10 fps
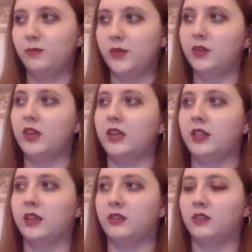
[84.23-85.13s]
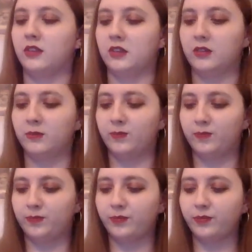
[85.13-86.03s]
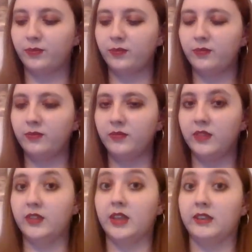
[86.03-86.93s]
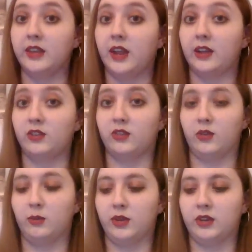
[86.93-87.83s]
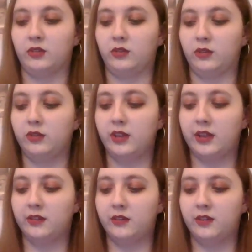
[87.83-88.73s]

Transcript: Okay, that's good. Like I said, I just don't want it too loud.